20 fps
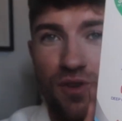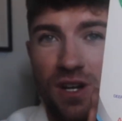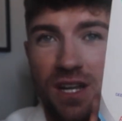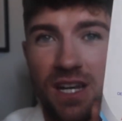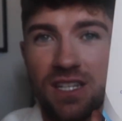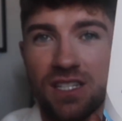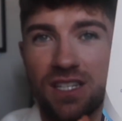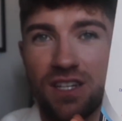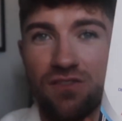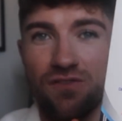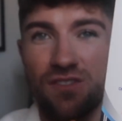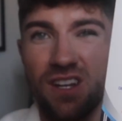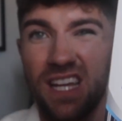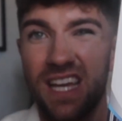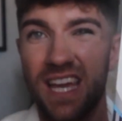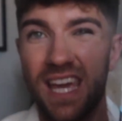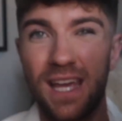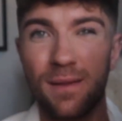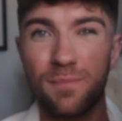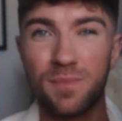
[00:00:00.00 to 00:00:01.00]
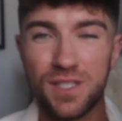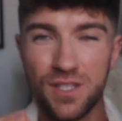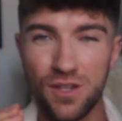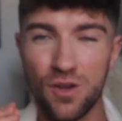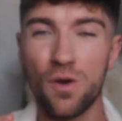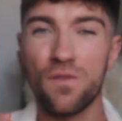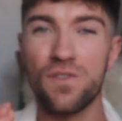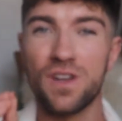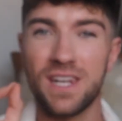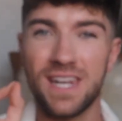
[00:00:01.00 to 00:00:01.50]
brilliant and it really keeps
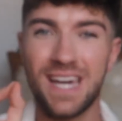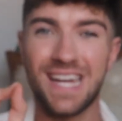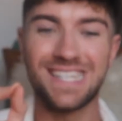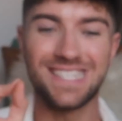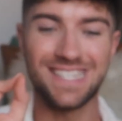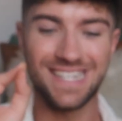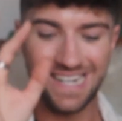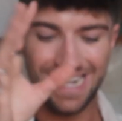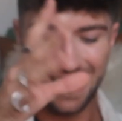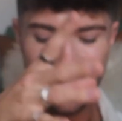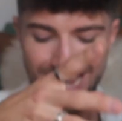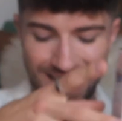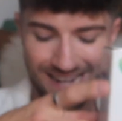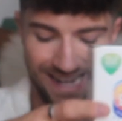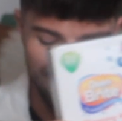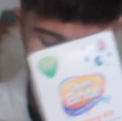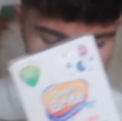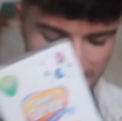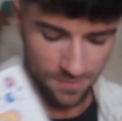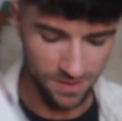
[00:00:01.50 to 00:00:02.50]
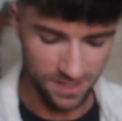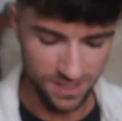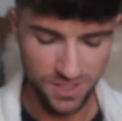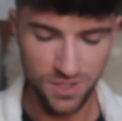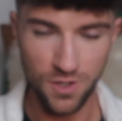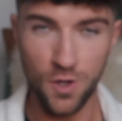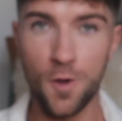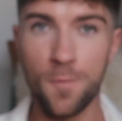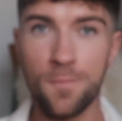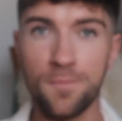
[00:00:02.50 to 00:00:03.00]
your oven nice and clean and gleaming.
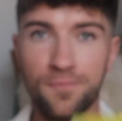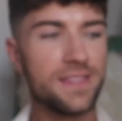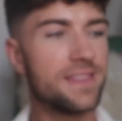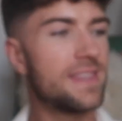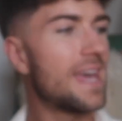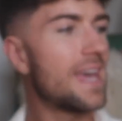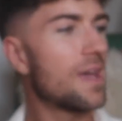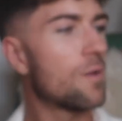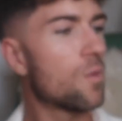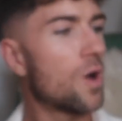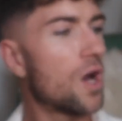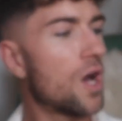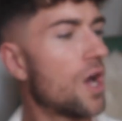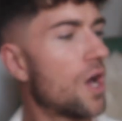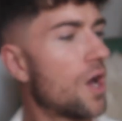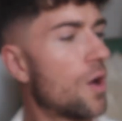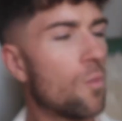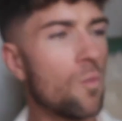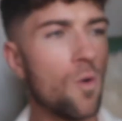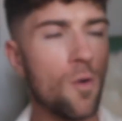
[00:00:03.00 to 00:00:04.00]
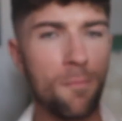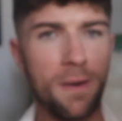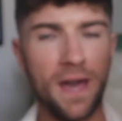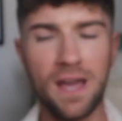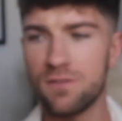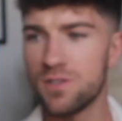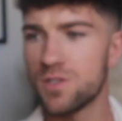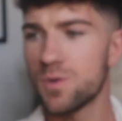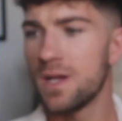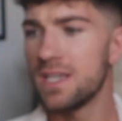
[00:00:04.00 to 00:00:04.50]
So they were
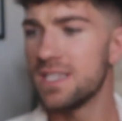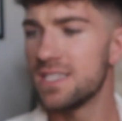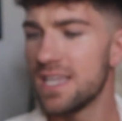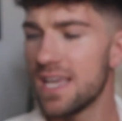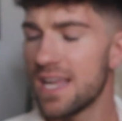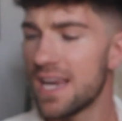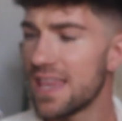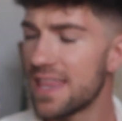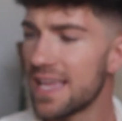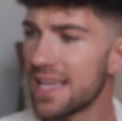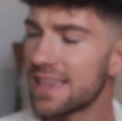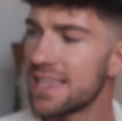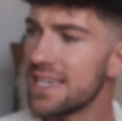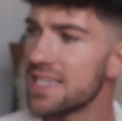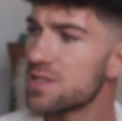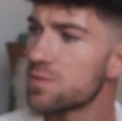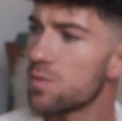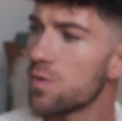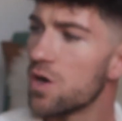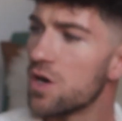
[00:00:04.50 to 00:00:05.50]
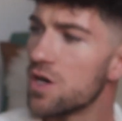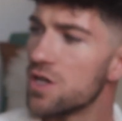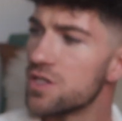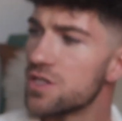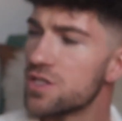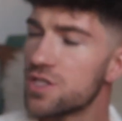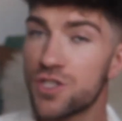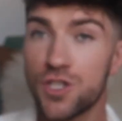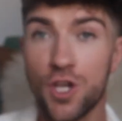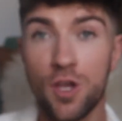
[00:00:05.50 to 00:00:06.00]
£1.20 and I think this was